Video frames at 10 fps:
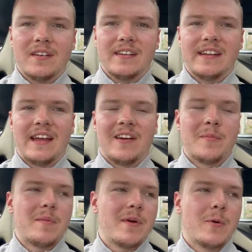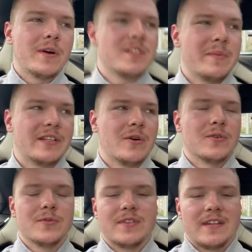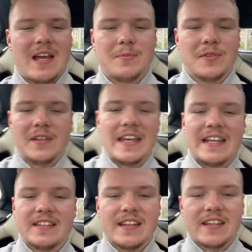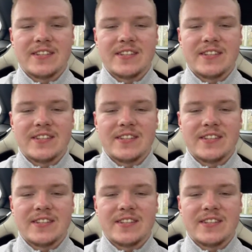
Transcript: I remember I worked at McDonald's and I absolutely hated it.